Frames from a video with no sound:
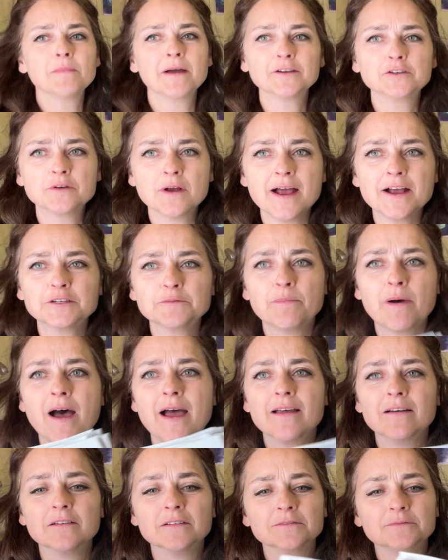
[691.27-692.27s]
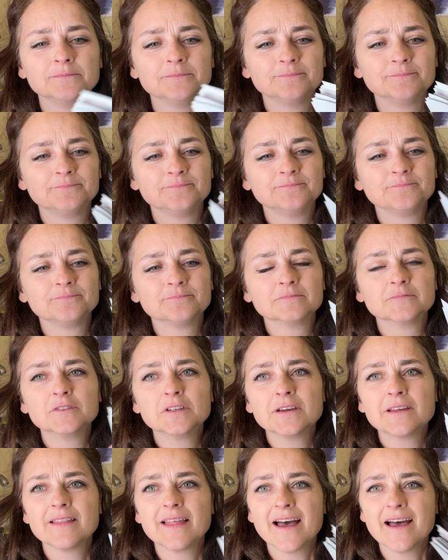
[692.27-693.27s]
trash pile.
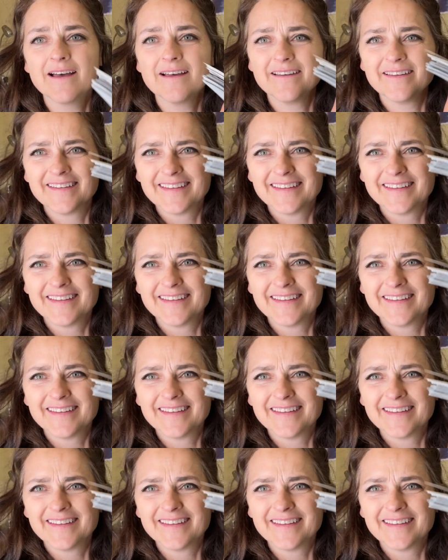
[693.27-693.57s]
Look at that.